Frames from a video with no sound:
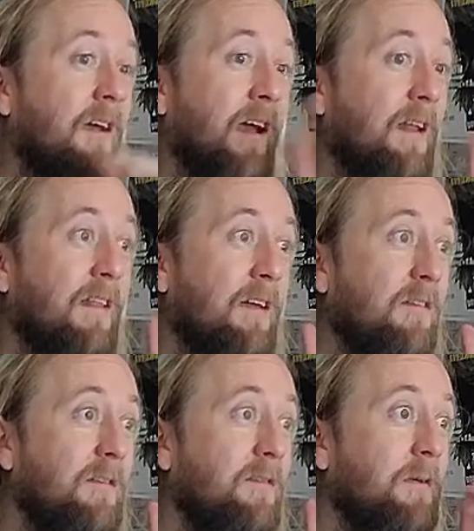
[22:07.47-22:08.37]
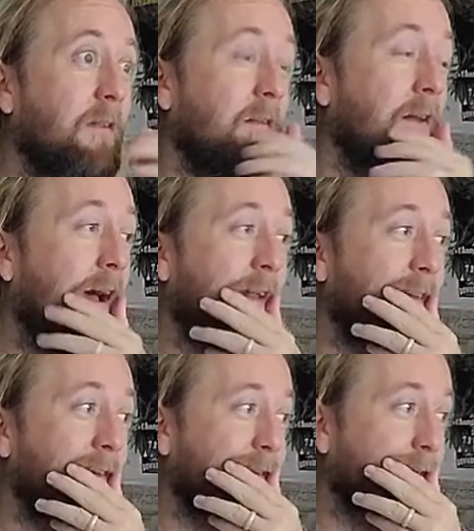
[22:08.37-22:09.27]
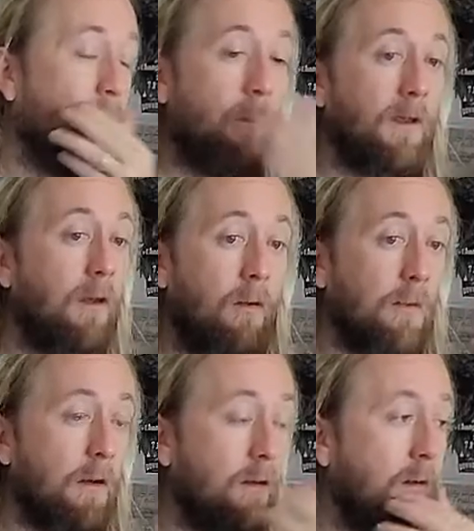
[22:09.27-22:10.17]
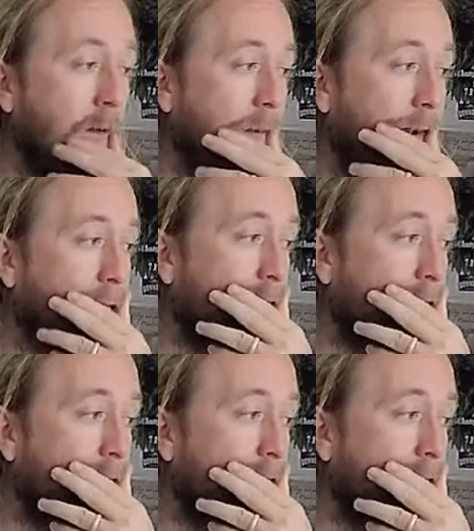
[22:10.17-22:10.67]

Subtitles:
And like just do it like that. It doesn't, or we can all meet here or whatever.